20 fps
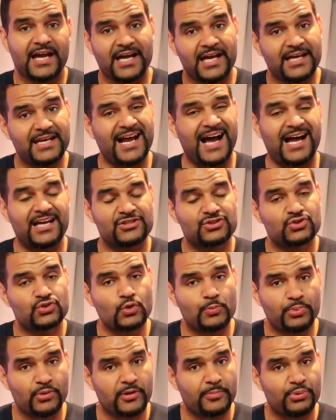And I
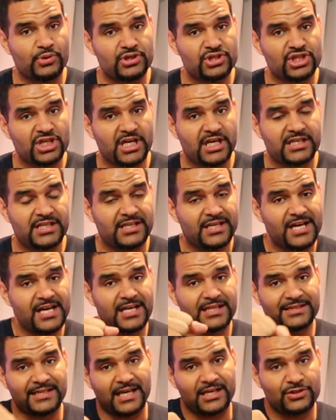super appreciate it.
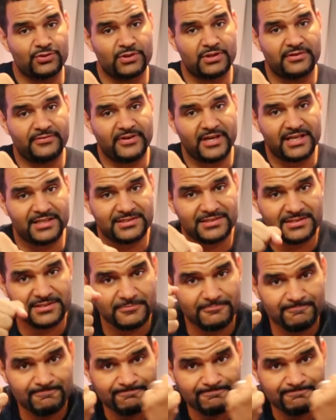Thank you in advance.